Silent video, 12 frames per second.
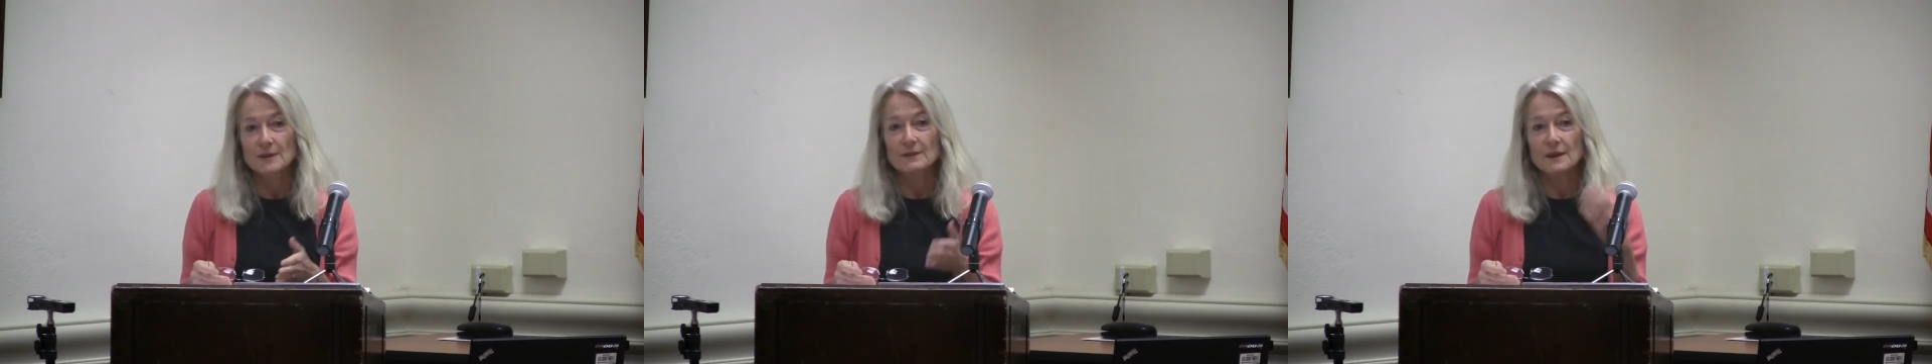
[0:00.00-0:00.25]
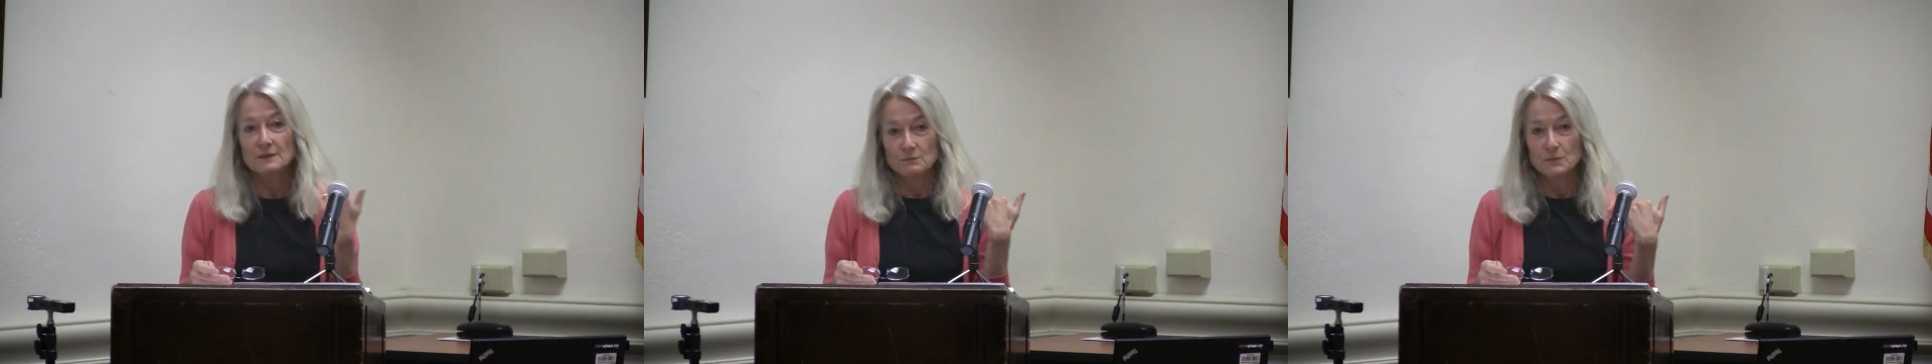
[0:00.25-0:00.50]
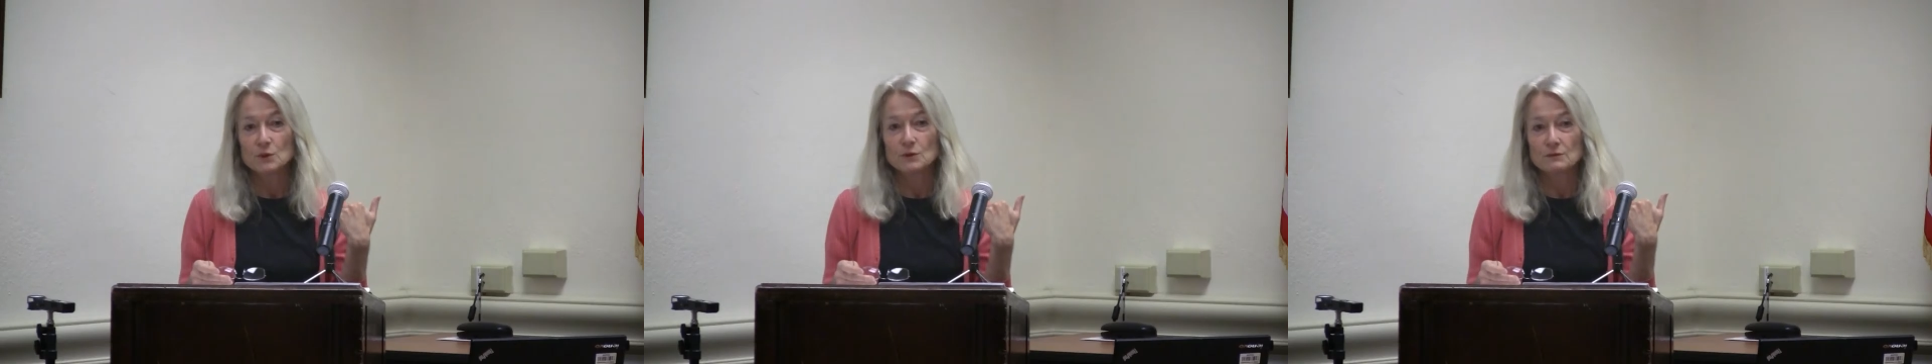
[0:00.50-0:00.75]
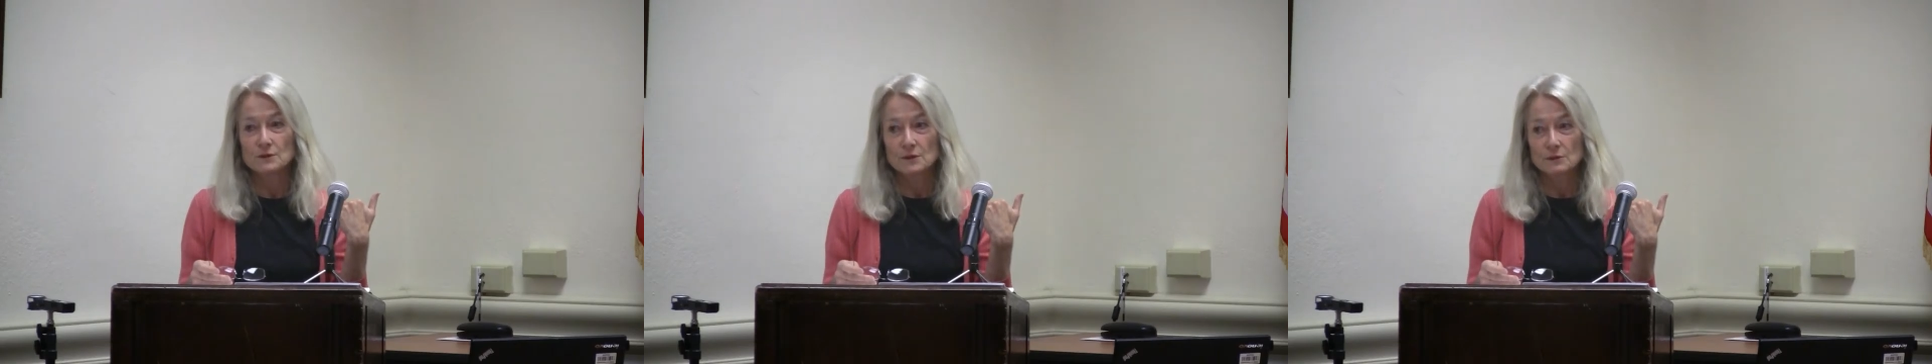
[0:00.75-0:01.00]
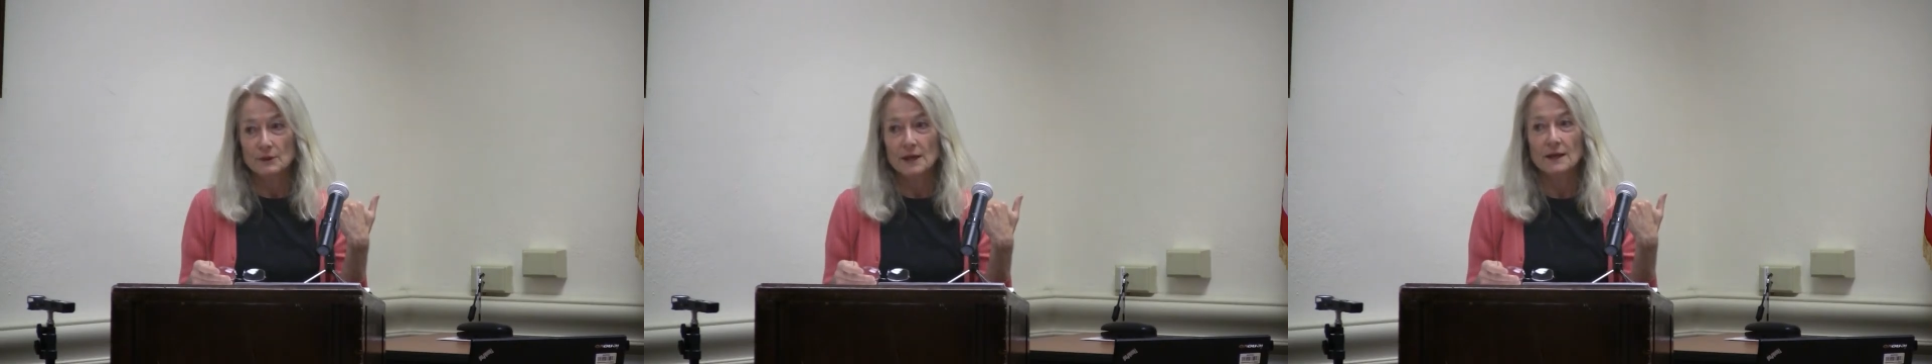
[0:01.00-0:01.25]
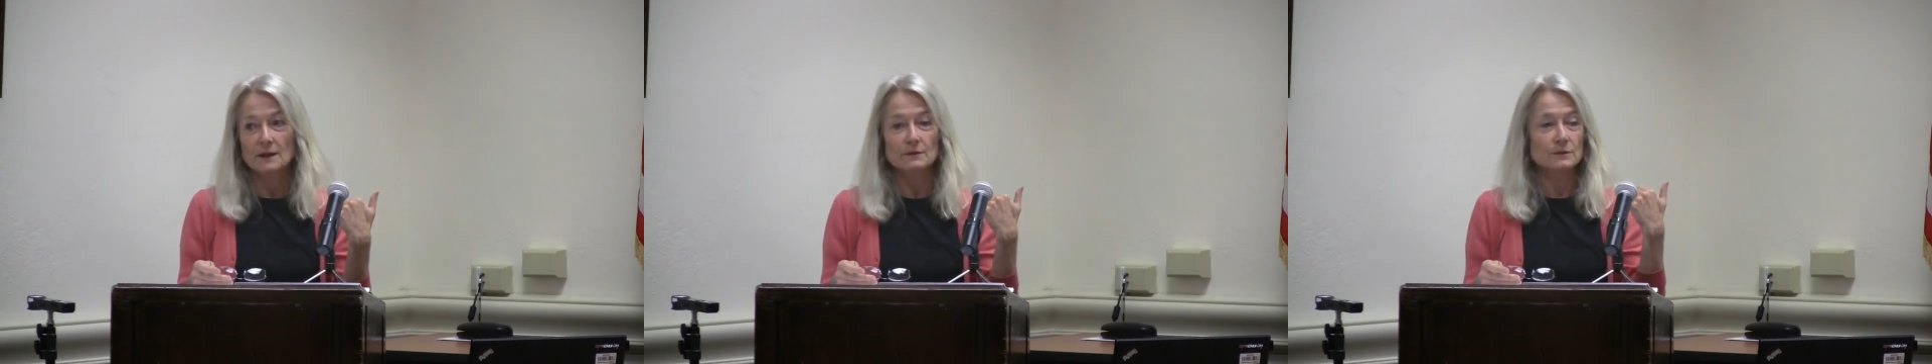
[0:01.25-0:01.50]
but they've moved
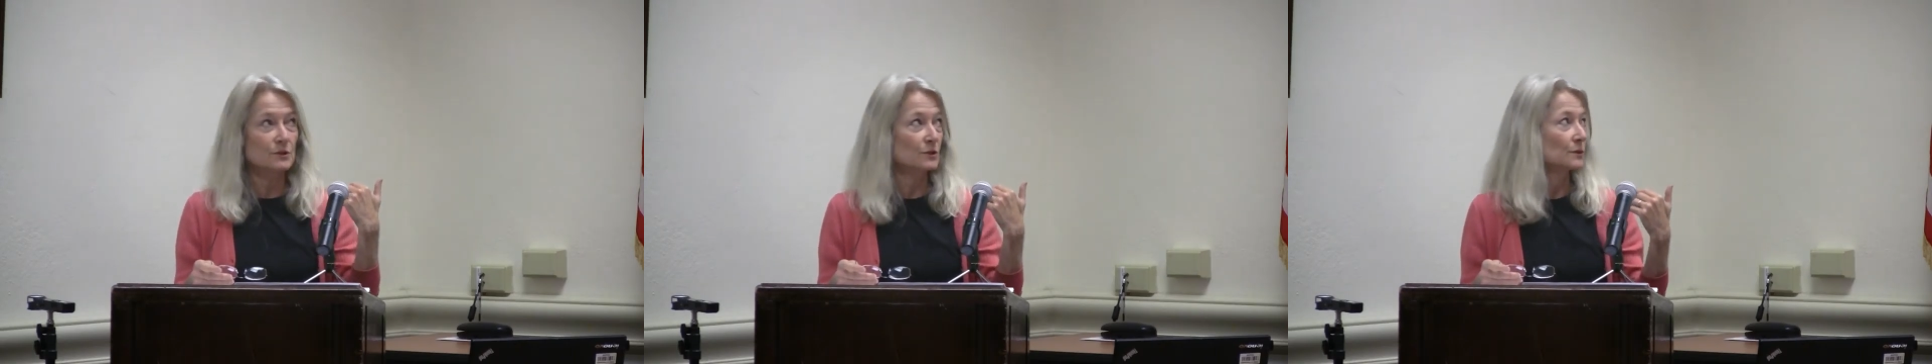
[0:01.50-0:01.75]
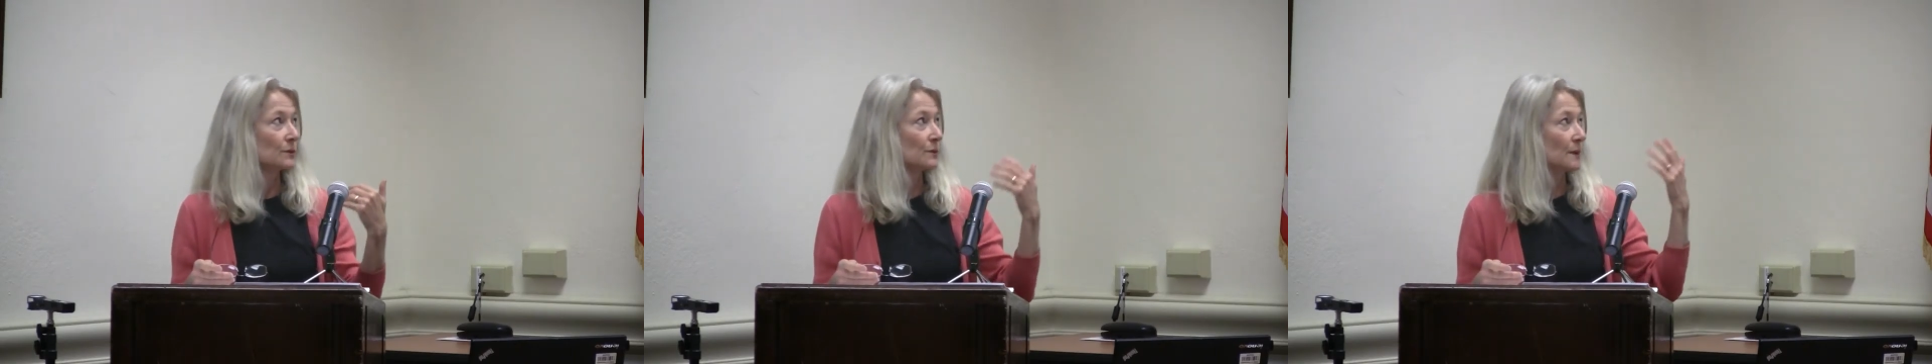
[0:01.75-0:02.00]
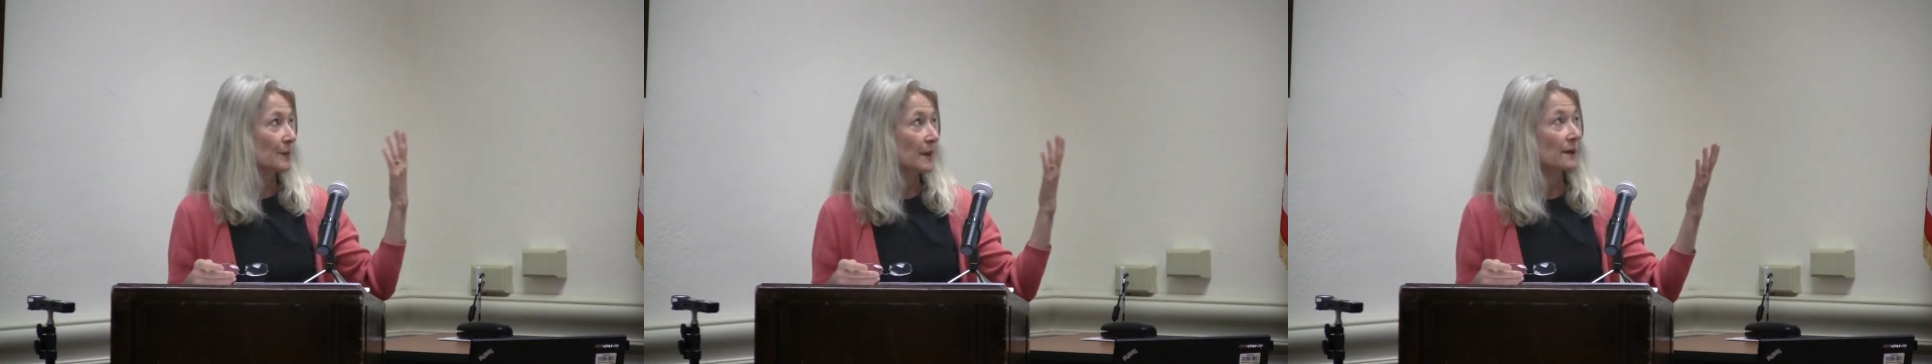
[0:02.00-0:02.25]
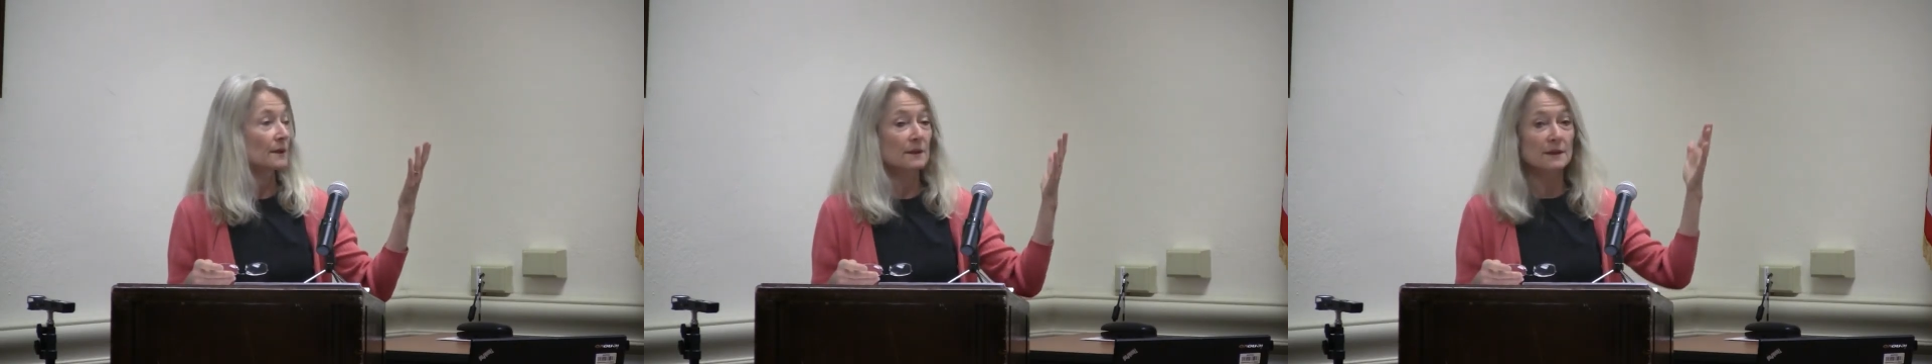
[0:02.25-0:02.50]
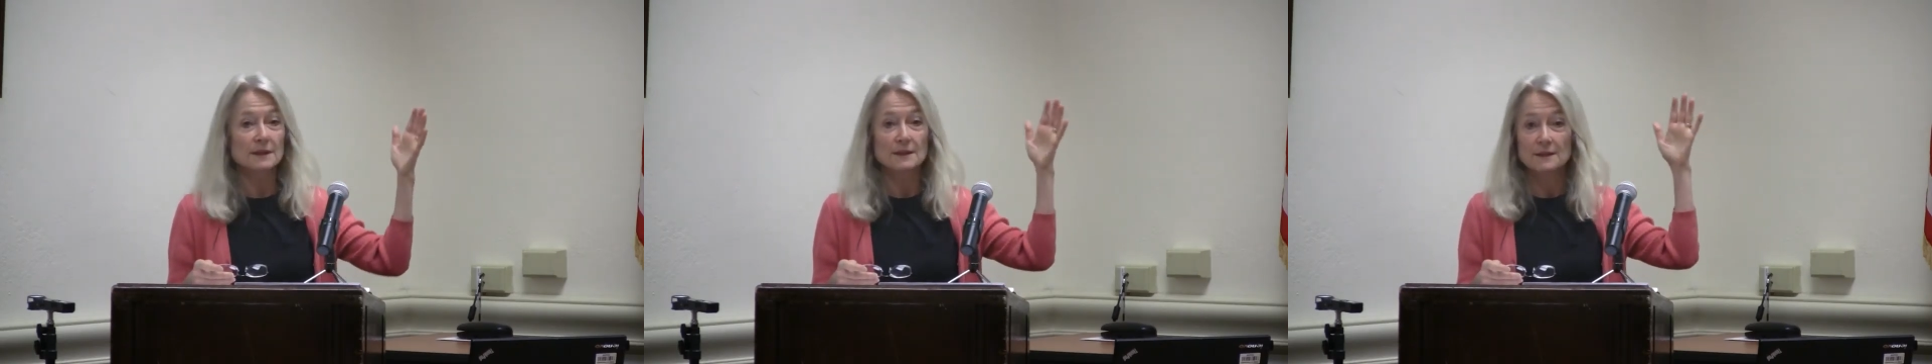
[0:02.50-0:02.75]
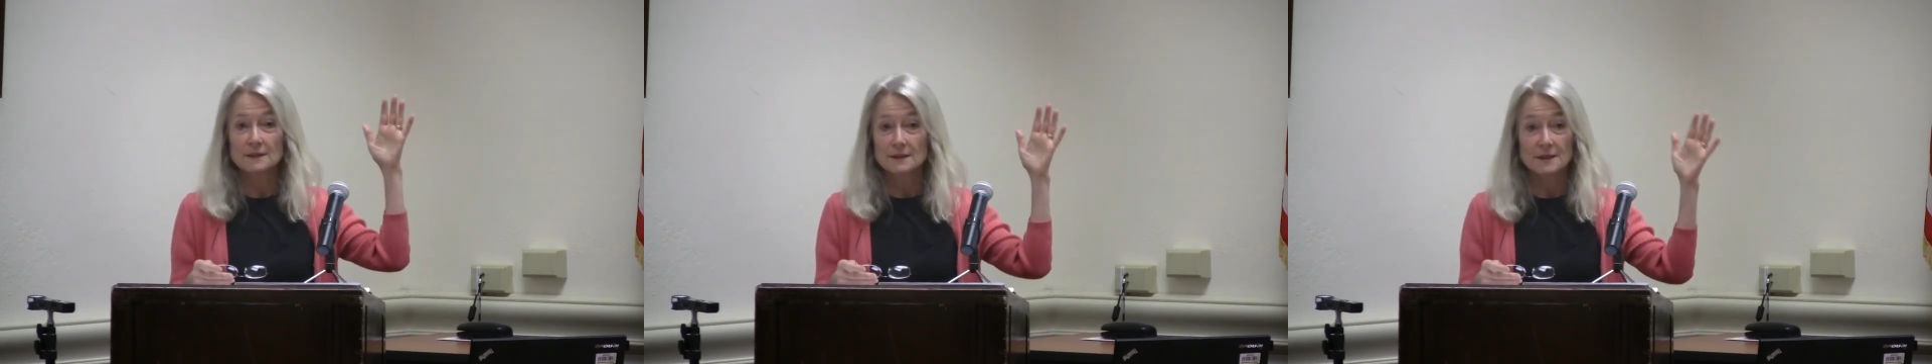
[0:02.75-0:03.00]
around to,
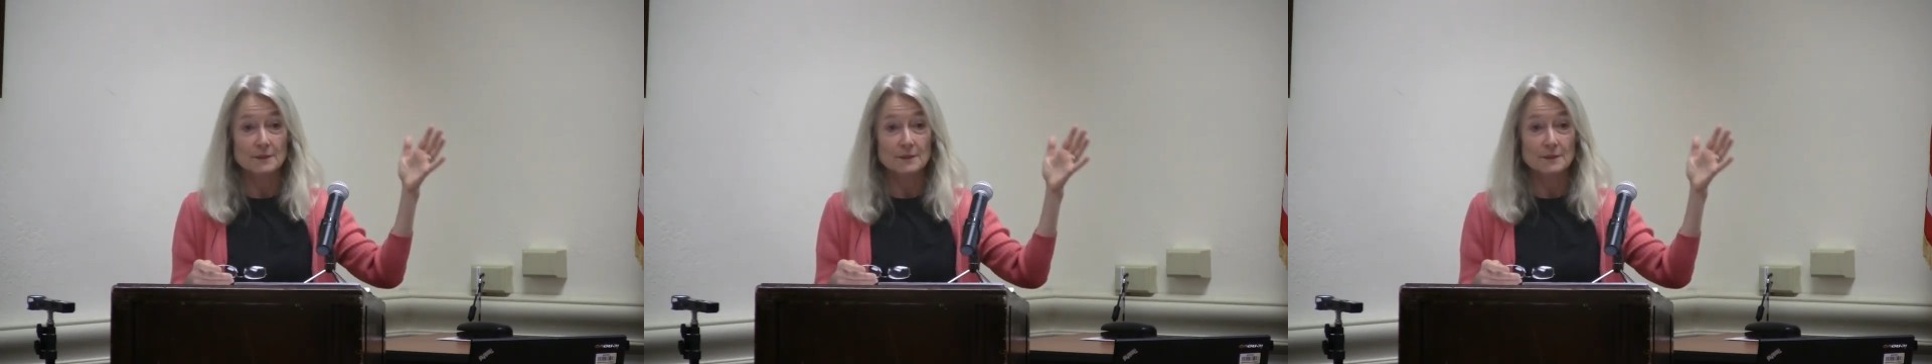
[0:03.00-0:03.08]
apparently,